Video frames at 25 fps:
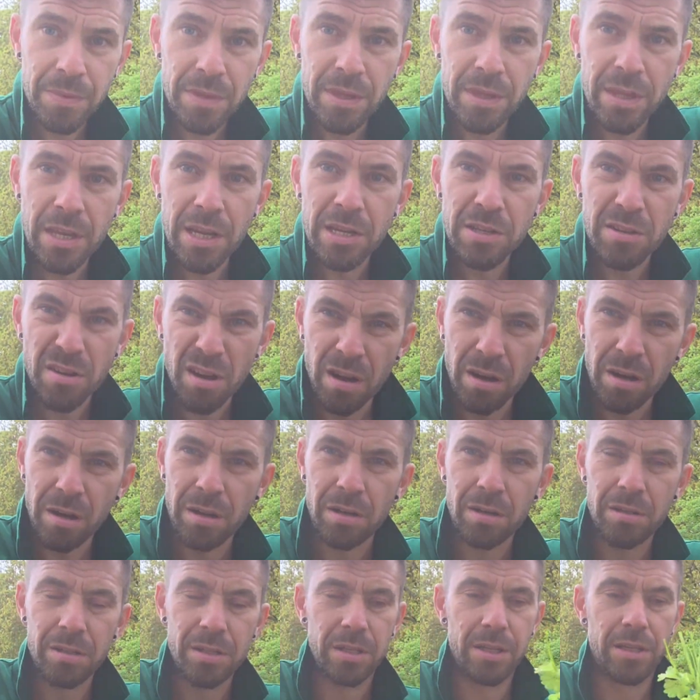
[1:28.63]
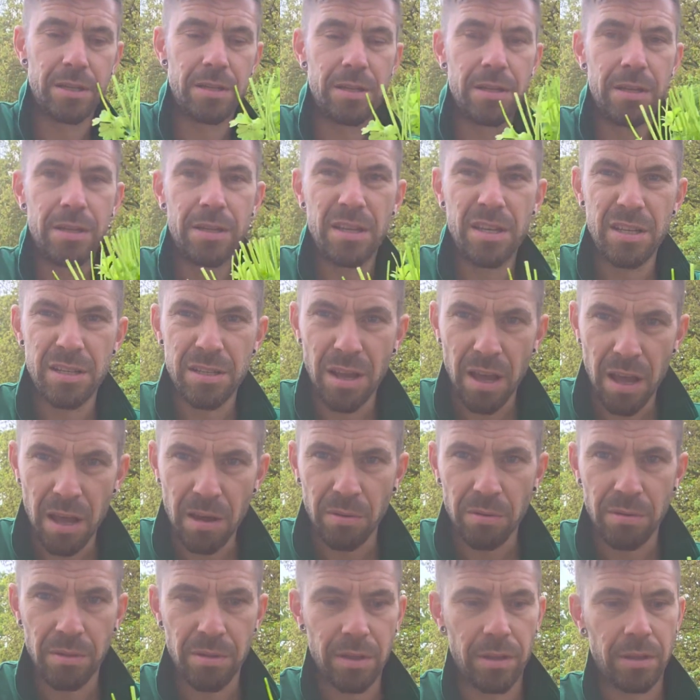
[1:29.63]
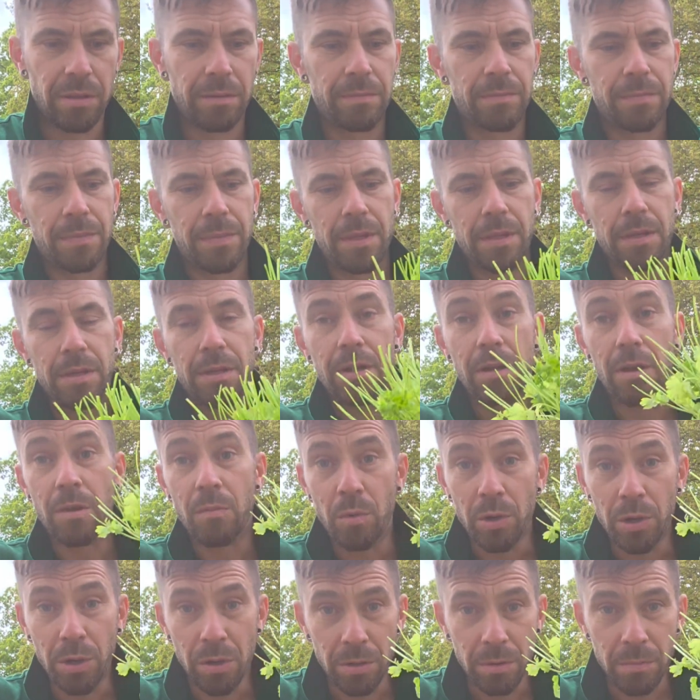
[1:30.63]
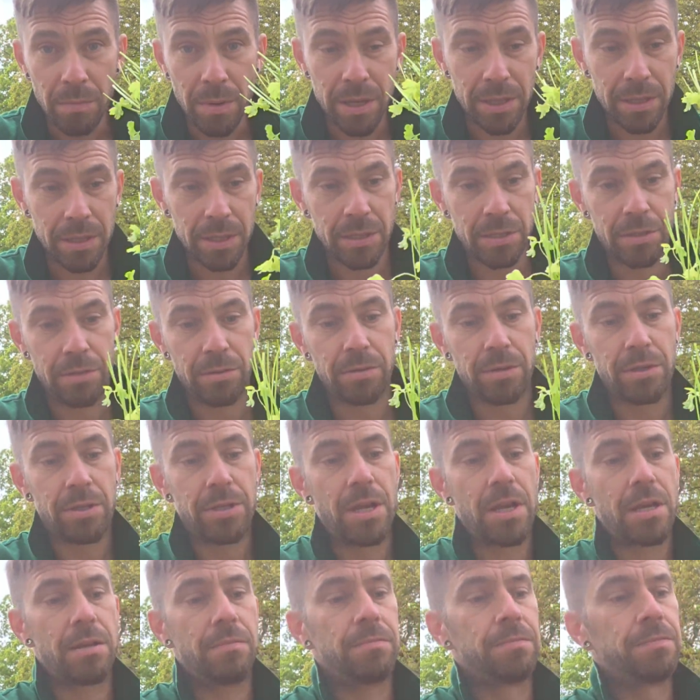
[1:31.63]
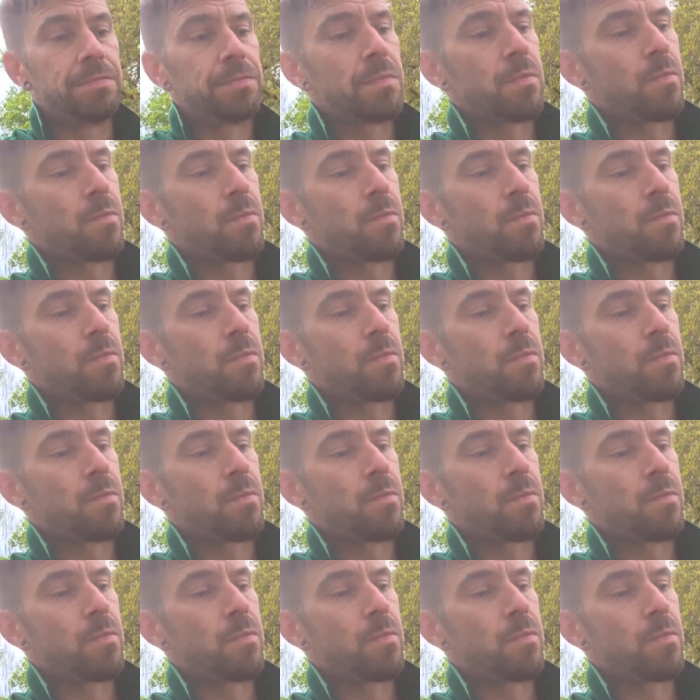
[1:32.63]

These are hardy, these are healthy, and we're going to make this do the same.